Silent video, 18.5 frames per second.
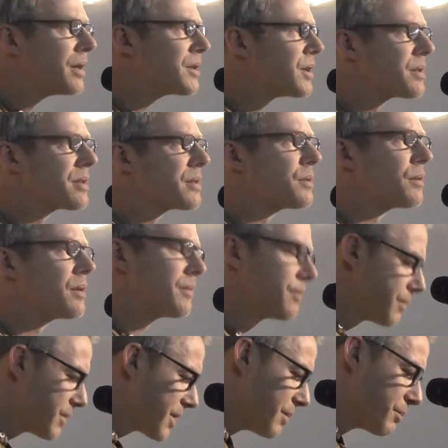just sort
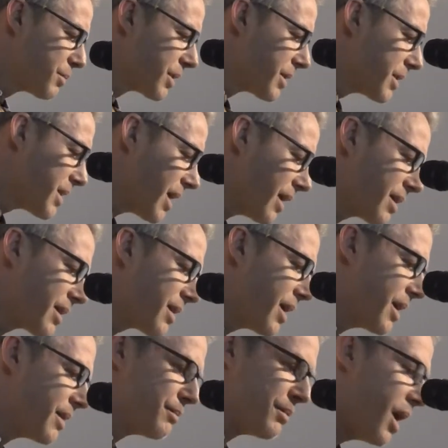of simply
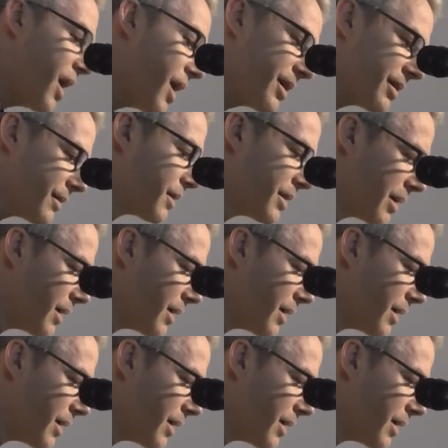dedicate my